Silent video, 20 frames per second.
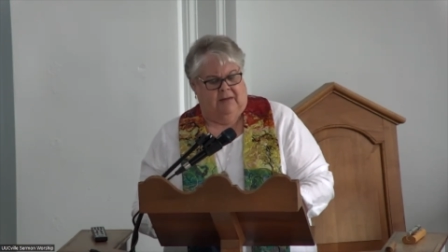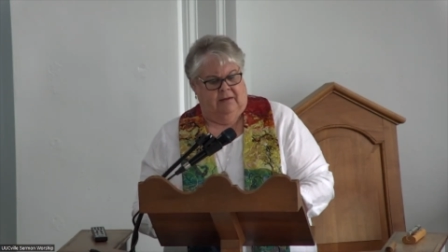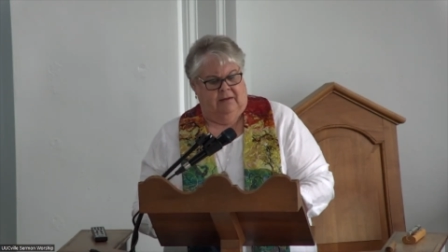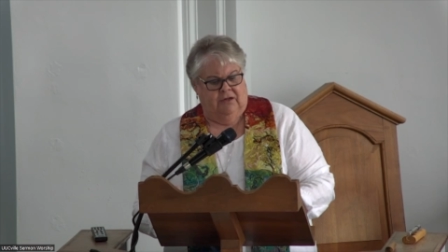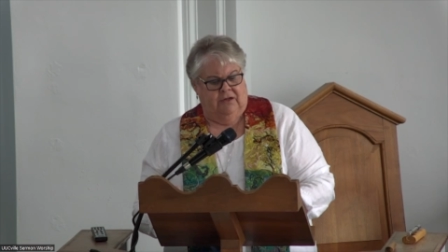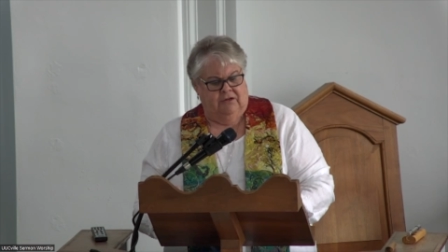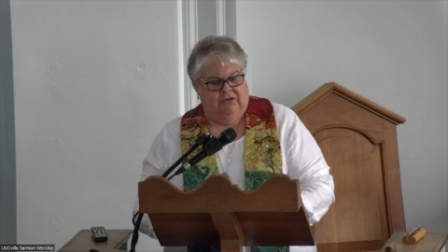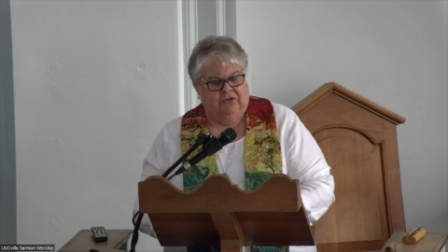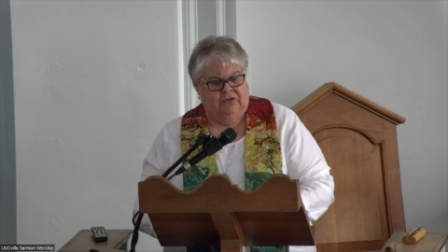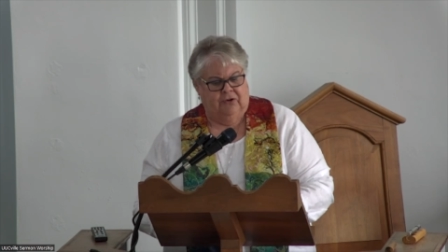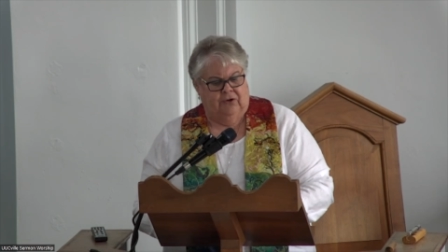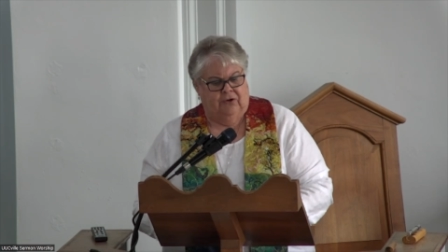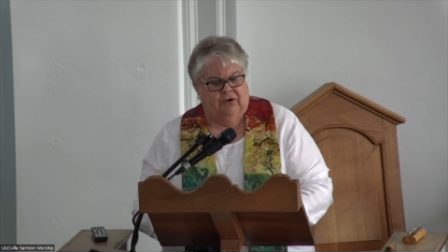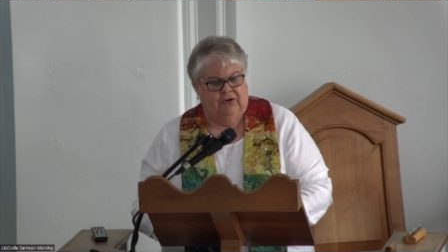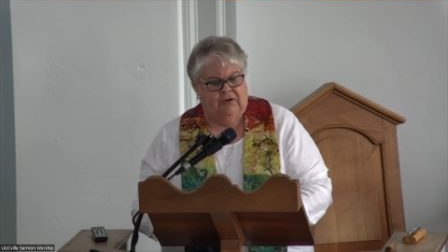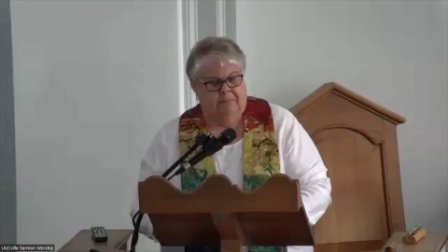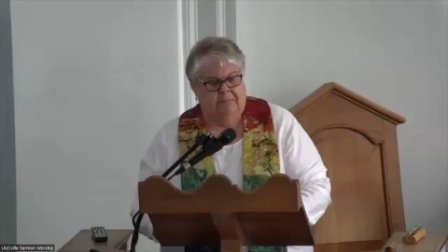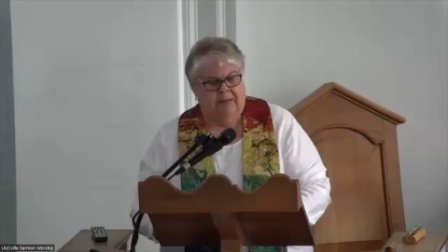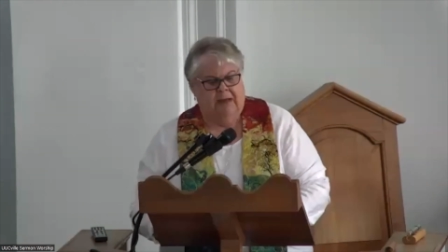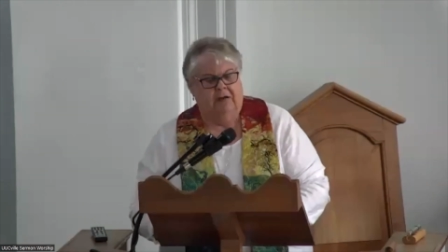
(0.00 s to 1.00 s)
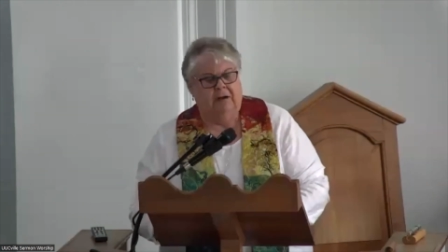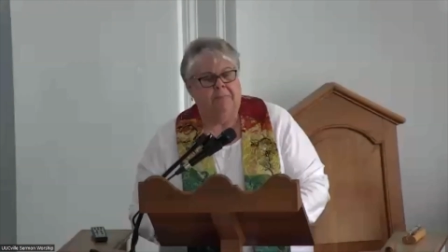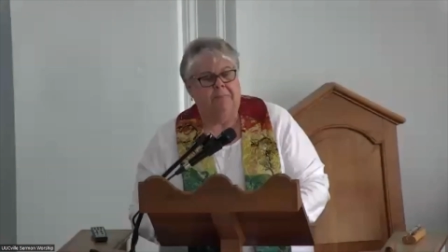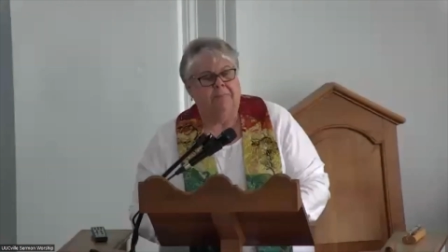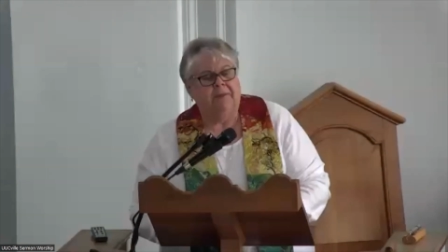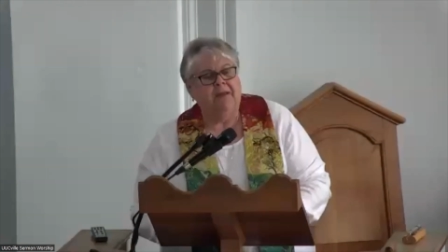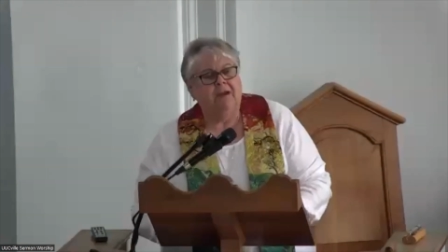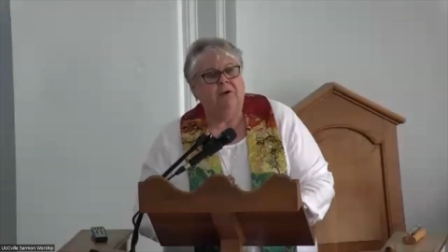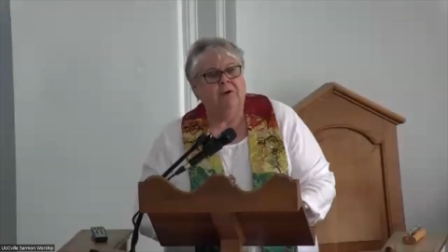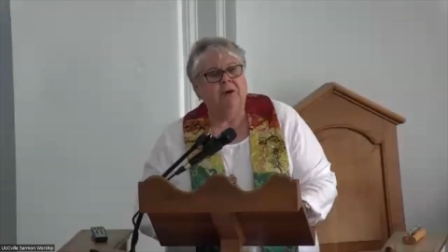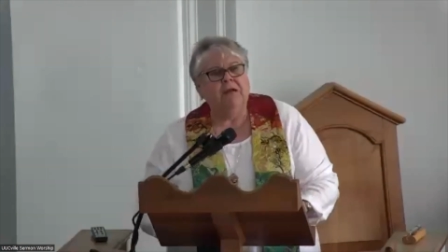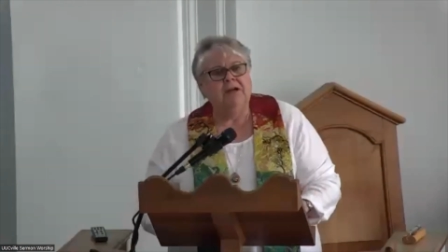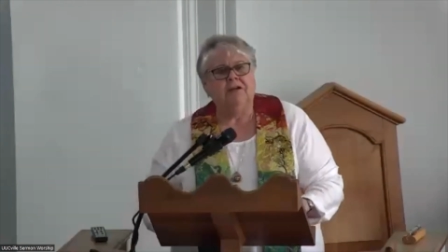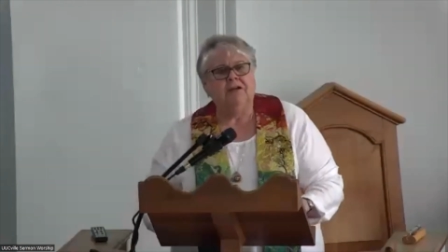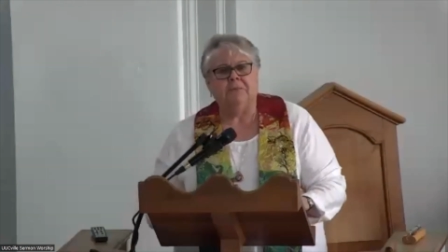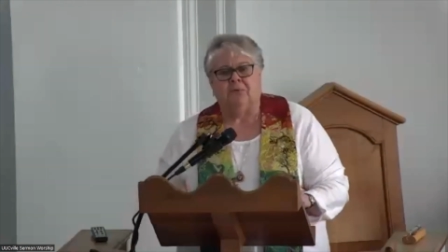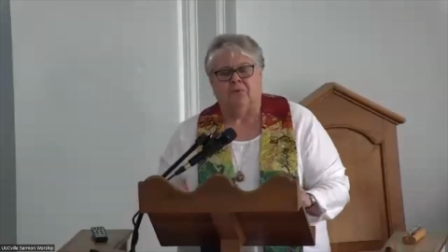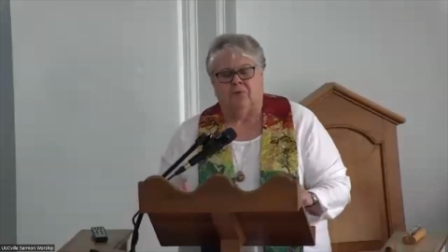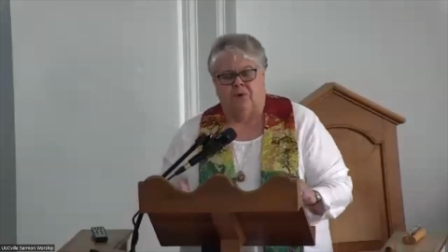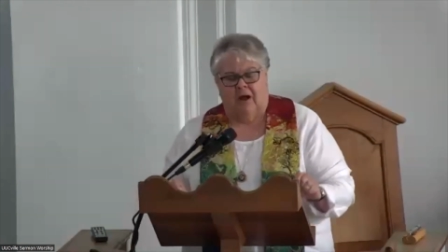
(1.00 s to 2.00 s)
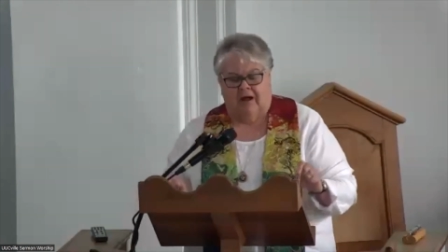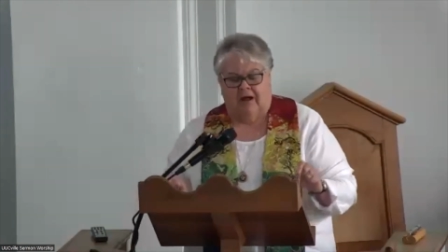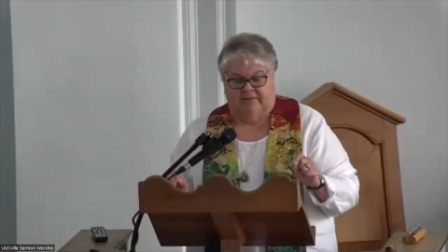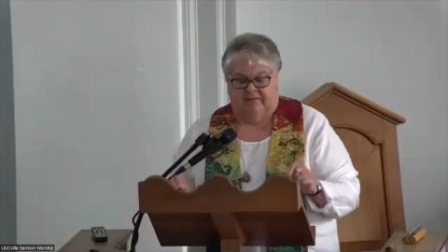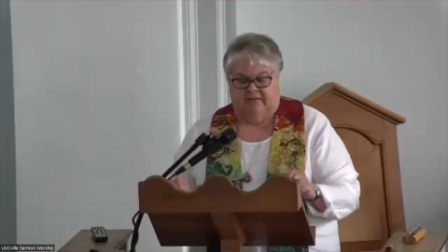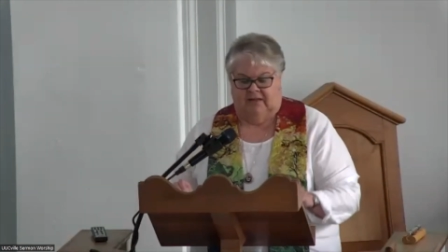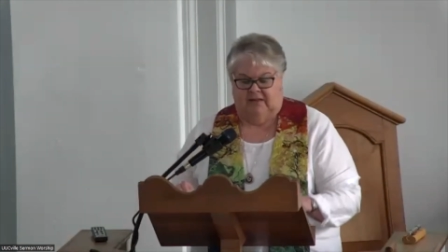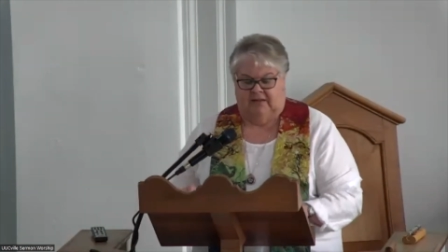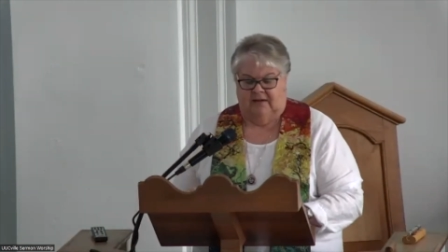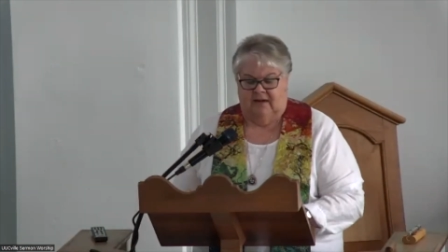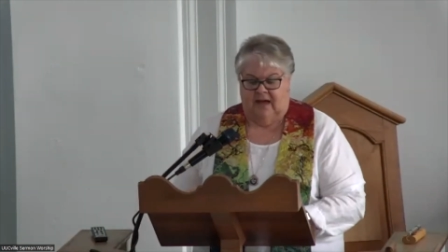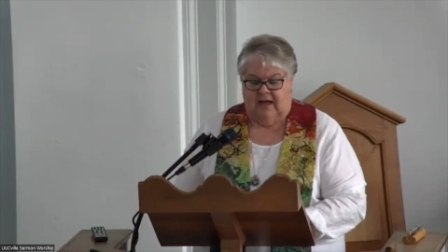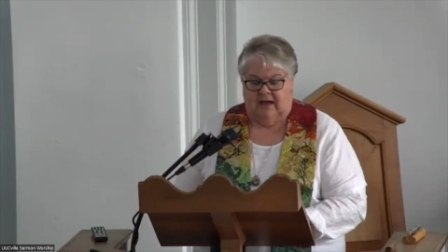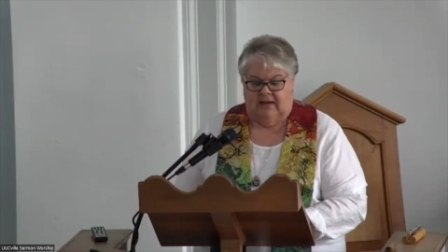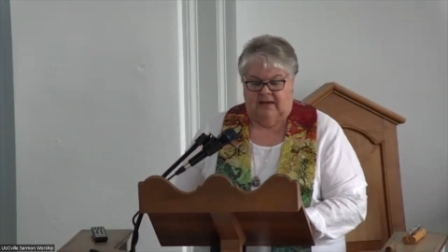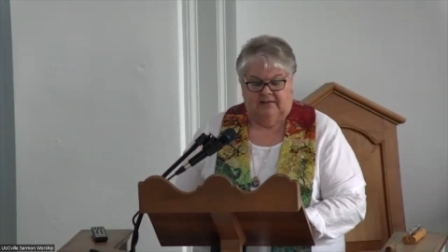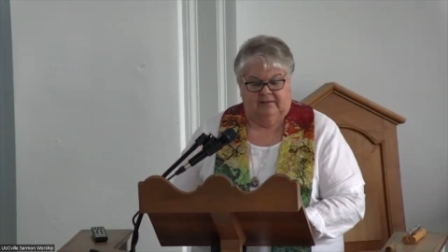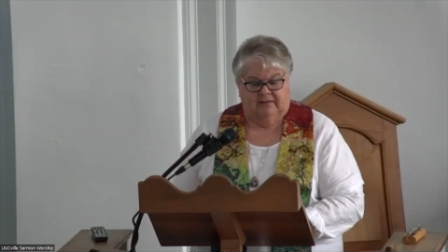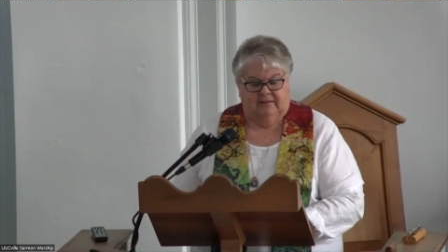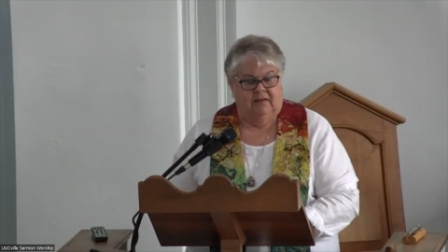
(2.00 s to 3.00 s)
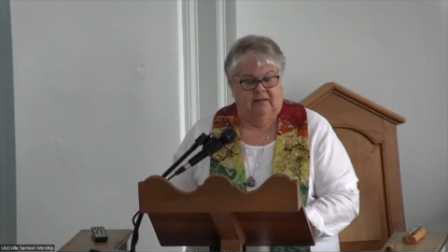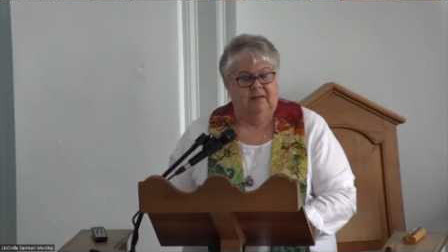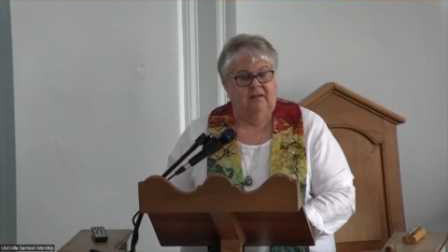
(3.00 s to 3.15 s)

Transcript: concerned about appearing to proselytize